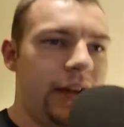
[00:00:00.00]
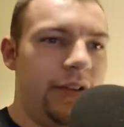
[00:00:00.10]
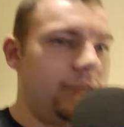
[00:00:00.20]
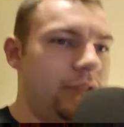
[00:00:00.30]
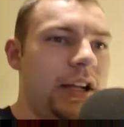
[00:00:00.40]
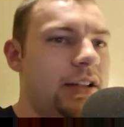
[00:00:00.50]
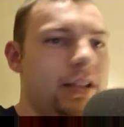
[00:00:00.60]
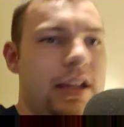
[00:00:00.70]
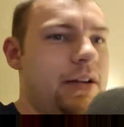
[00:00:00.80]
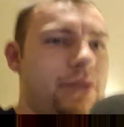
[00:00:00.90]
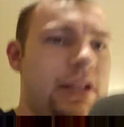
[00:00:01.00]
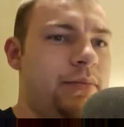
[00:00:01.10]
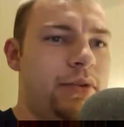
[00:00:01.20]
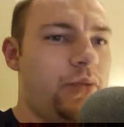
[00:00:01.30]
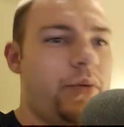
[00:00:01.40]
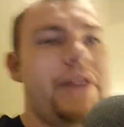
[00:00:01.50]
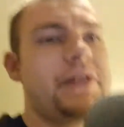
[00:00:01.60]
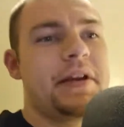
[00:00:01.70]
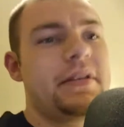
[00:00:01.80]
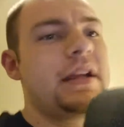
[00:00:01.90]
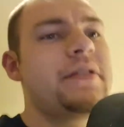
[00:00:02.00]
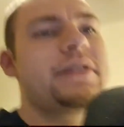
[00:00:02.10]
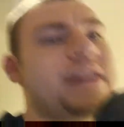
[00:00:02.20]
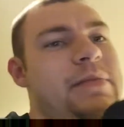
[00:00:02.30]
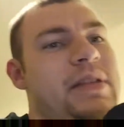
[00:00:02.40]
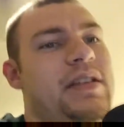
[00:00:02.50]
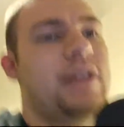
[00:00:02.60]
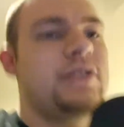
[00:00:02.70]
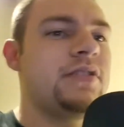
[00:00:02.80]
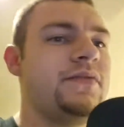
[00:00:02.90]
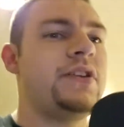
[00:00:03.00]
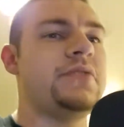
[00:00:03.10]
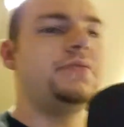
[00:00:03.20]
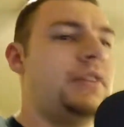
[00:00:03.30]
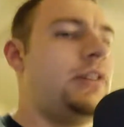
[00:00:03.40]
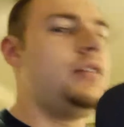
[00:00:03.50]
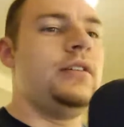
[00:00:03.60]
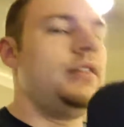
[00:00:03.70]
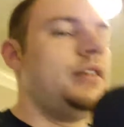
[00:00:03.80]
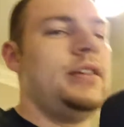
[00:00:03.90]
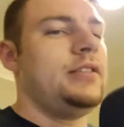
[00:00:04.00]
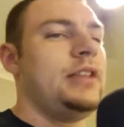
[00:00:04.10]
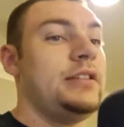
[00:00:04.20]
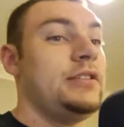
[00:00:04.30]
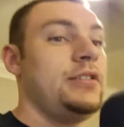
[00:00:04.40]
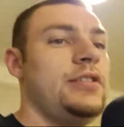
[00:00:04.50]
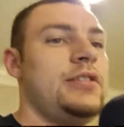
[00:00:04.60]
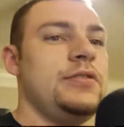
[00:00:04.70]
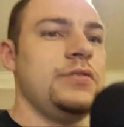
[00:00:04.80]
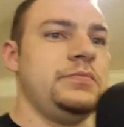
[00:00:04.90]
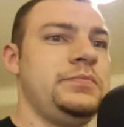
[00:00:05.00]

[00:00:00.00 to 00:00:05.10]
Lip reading: Luckily, I was able to run down there in time and catch the phone. Thank goodness.